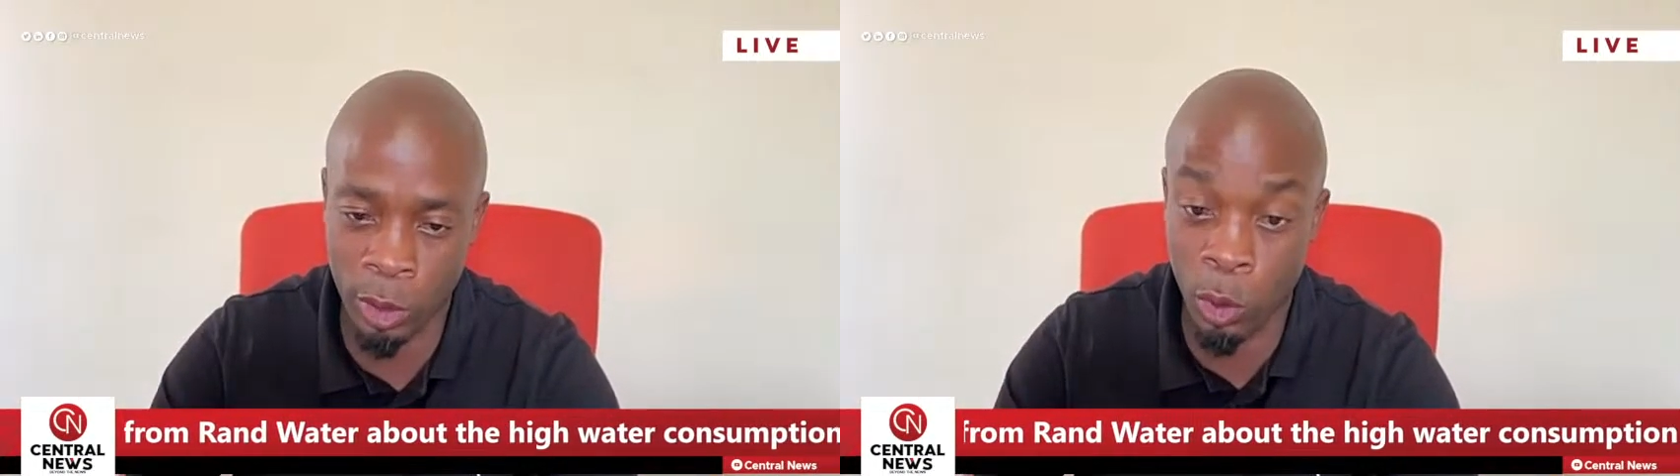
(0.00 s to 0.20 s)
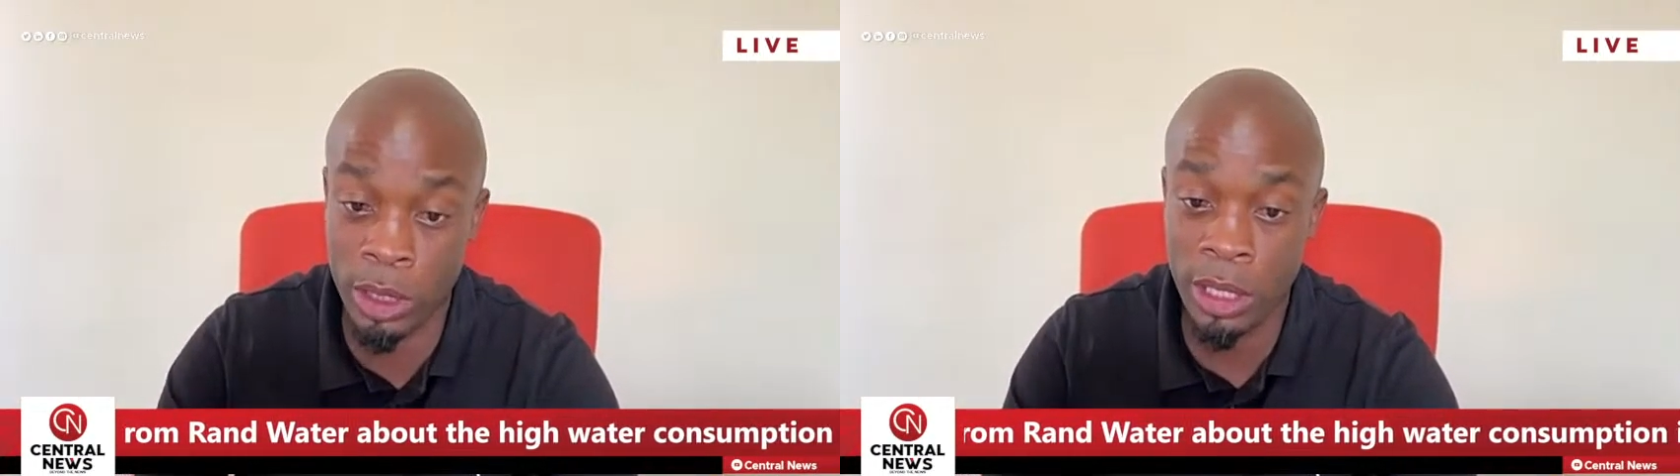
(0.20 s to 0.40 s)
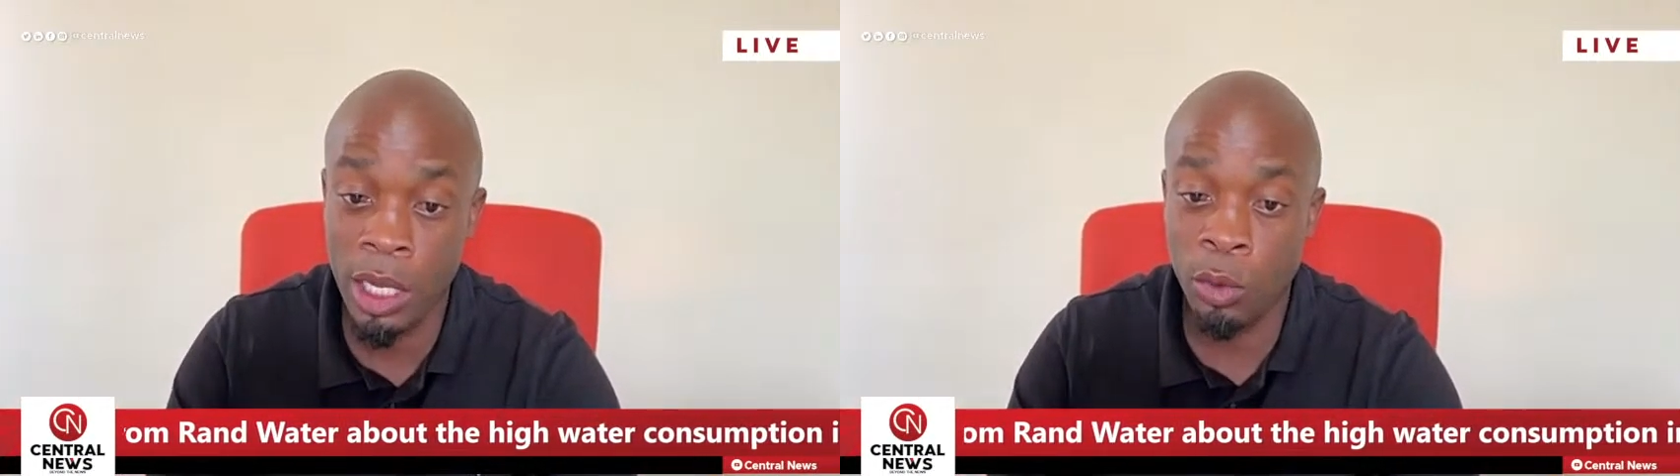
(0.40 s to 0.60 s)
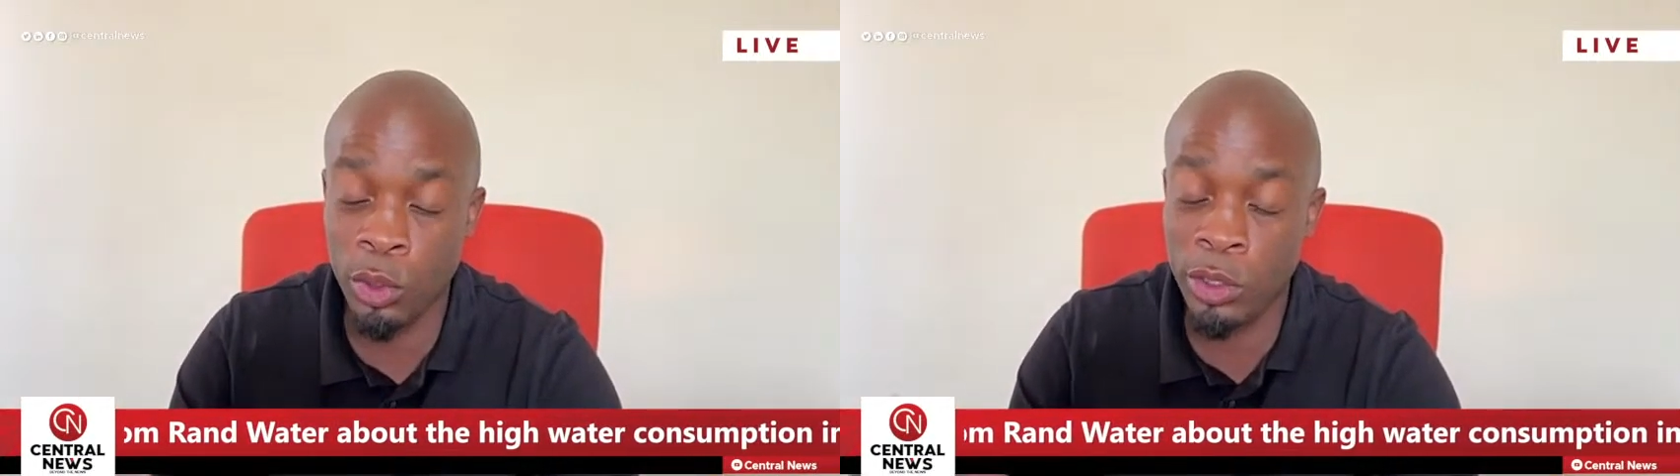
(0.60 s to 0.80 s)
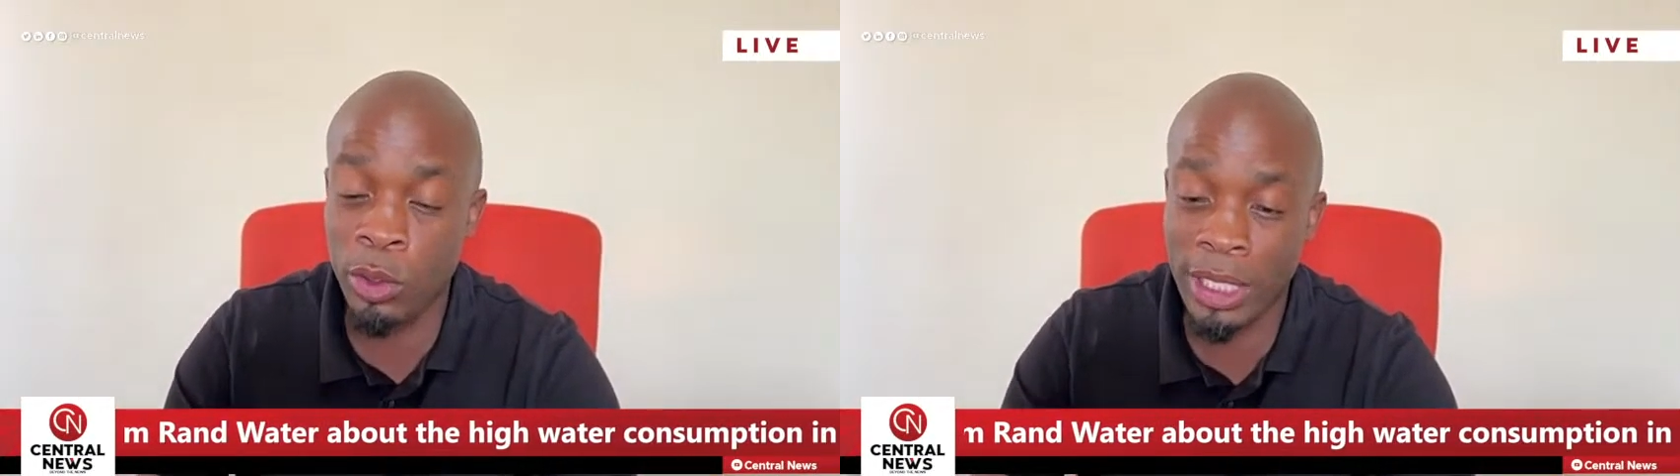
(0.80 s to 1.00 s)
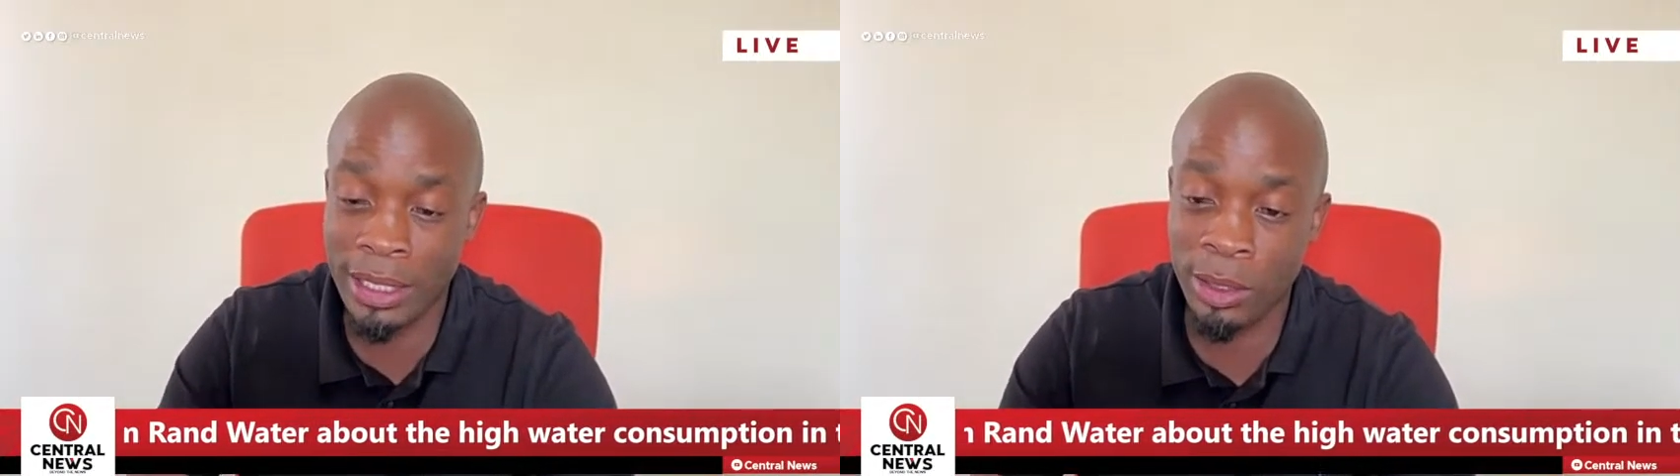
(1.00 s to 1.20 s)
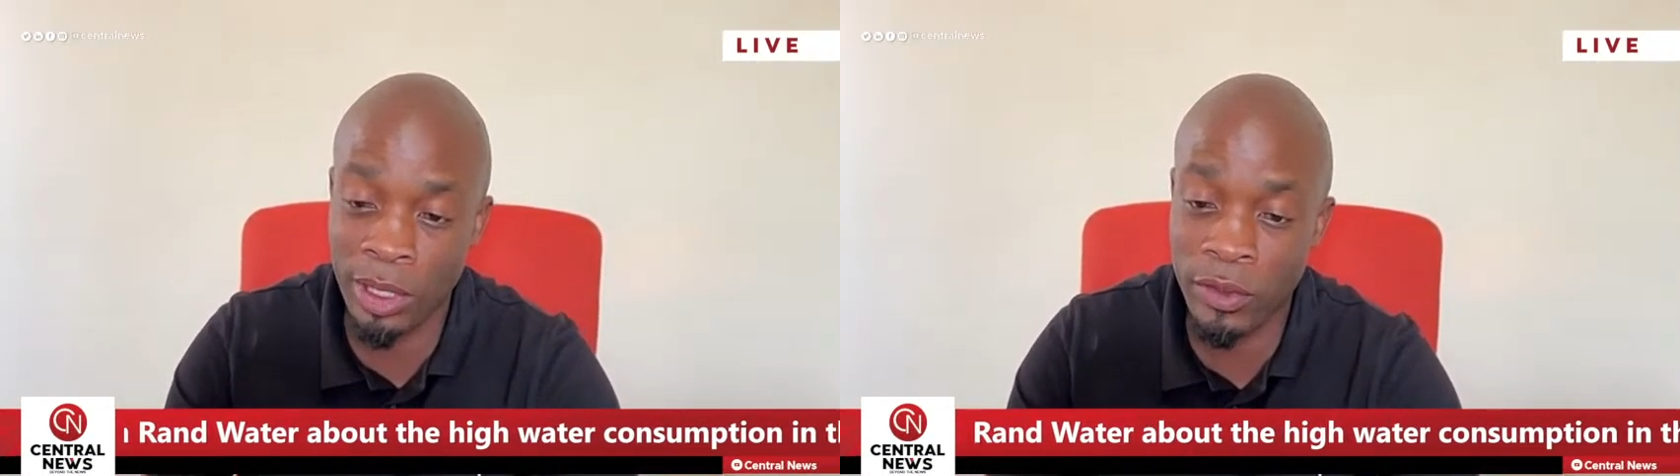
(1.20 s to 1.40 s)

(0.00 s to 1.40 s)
Because we know that South